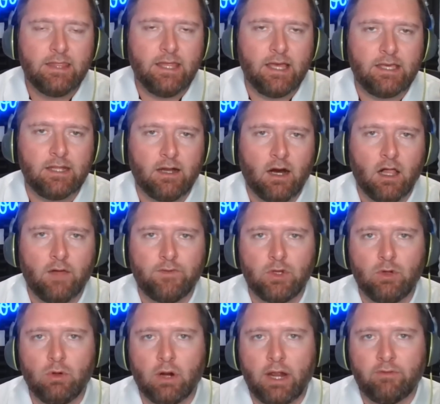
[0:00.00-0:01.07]
Thank you to all of you
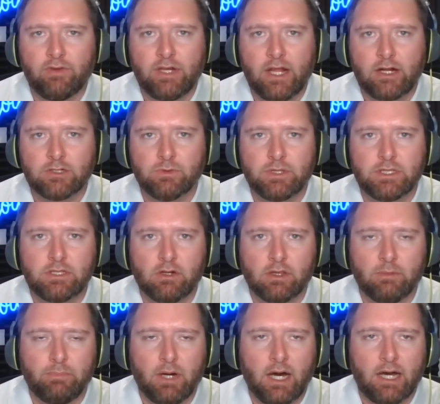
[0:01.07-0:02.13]
who are everydayers with us here on
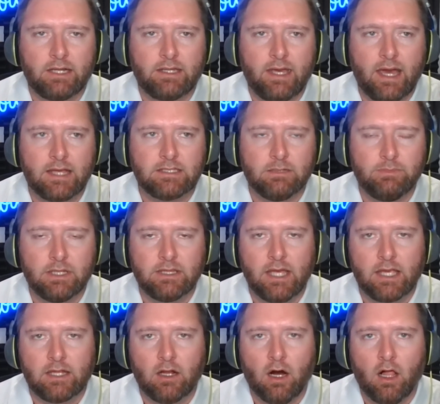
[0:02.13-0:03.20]
the podcast, and big
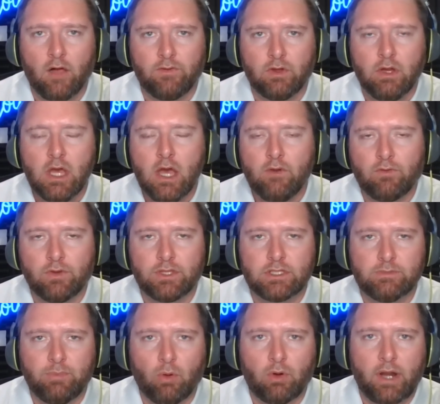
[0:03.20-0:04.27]
thank you to all of you for the
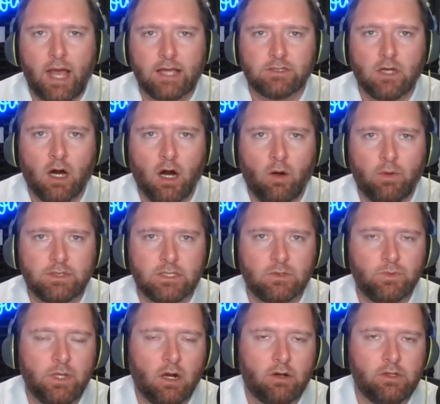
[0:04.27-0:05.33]
support as always, as
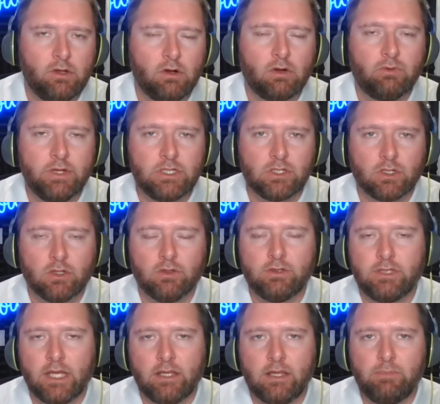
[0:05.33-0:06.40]
we are your original
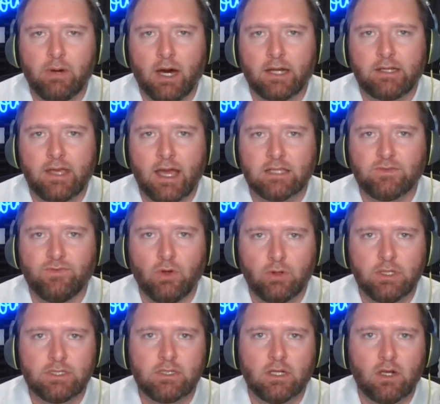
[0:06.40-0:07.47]
daily podcast
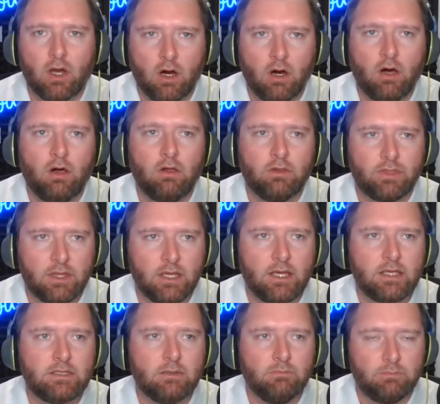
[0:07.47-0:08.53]
focused on all
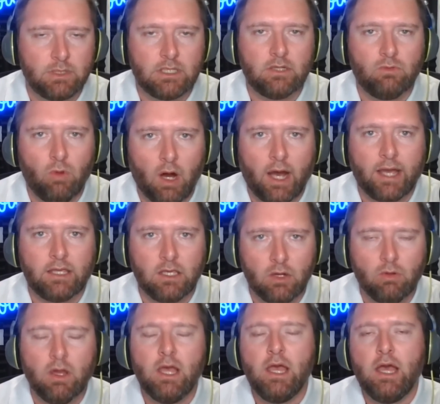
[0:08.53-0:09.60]
things BYU.